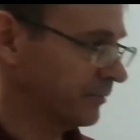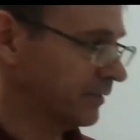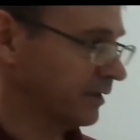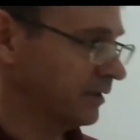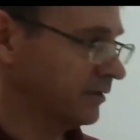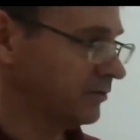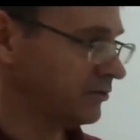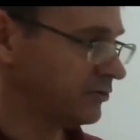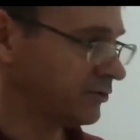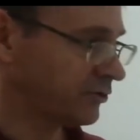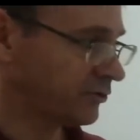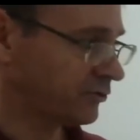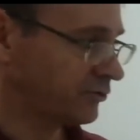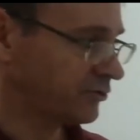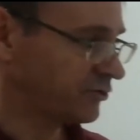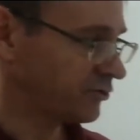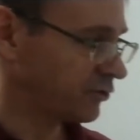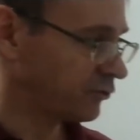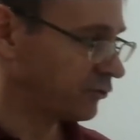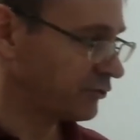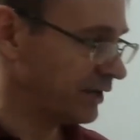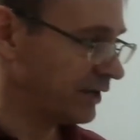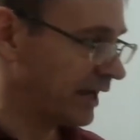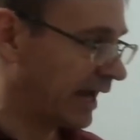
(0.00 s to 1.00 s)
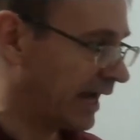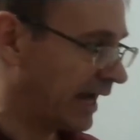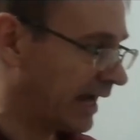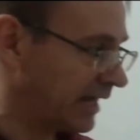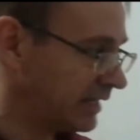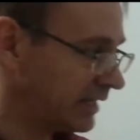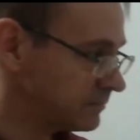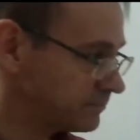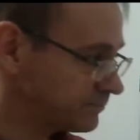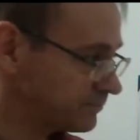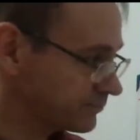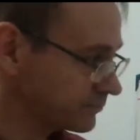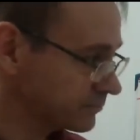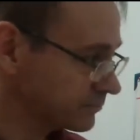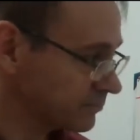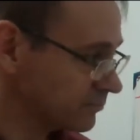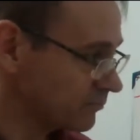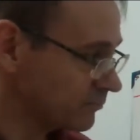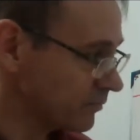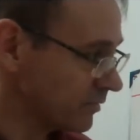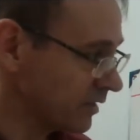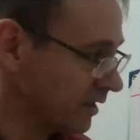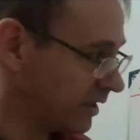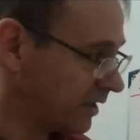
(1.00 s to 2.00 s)
So not
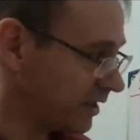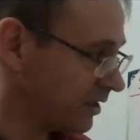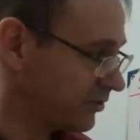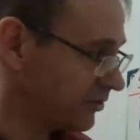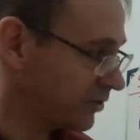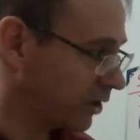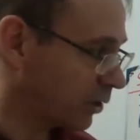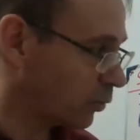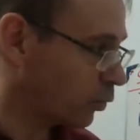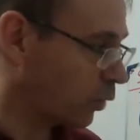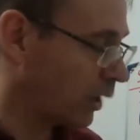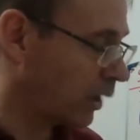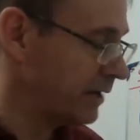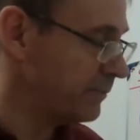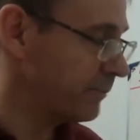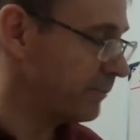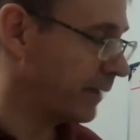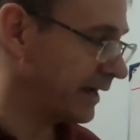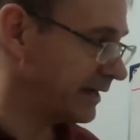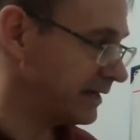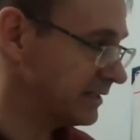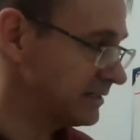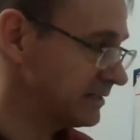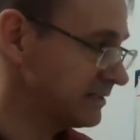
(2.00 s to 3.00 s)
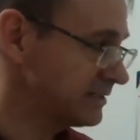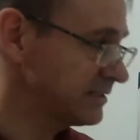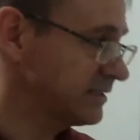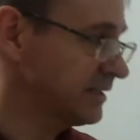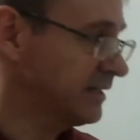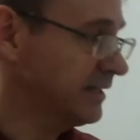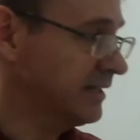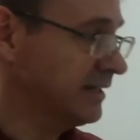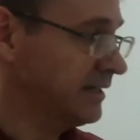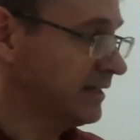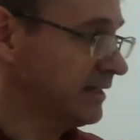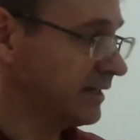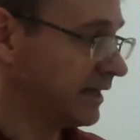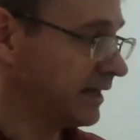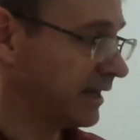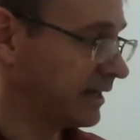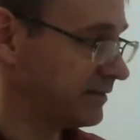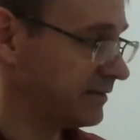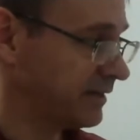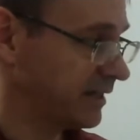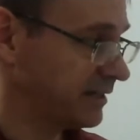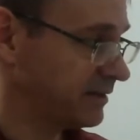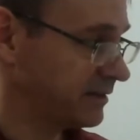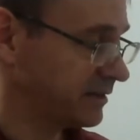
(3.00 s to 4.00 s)
is our 1 minus, and
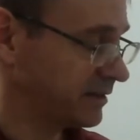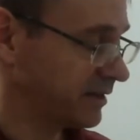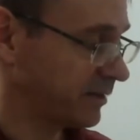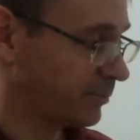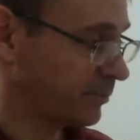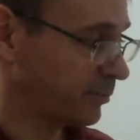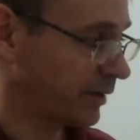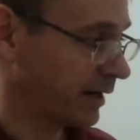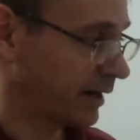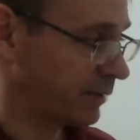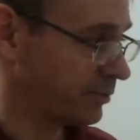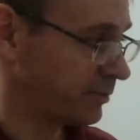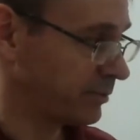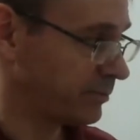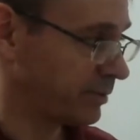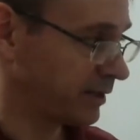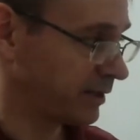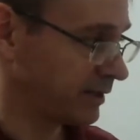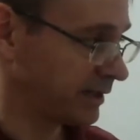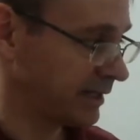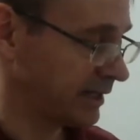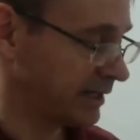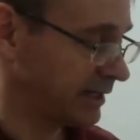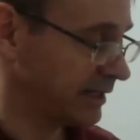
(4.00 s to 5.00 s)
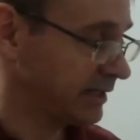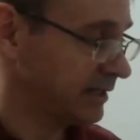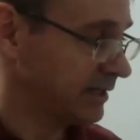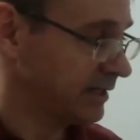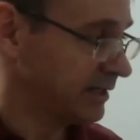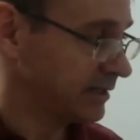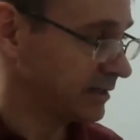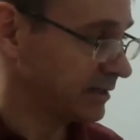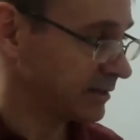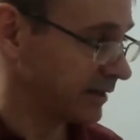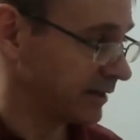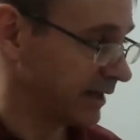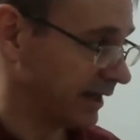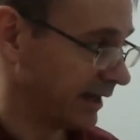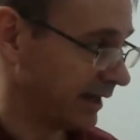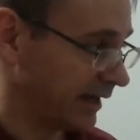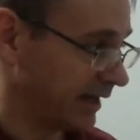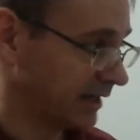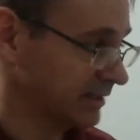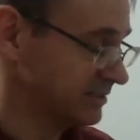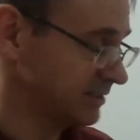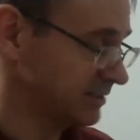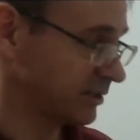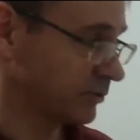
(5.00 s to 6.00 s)
then the probability that
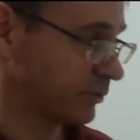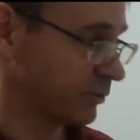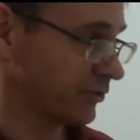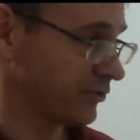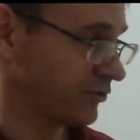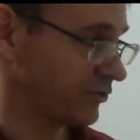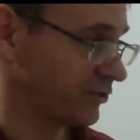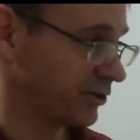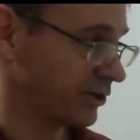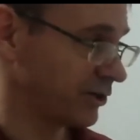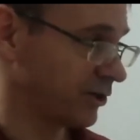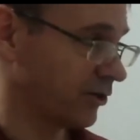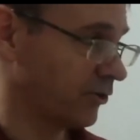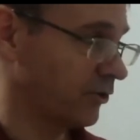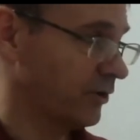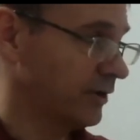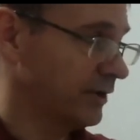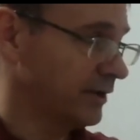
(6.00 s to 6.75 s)
x equals 0.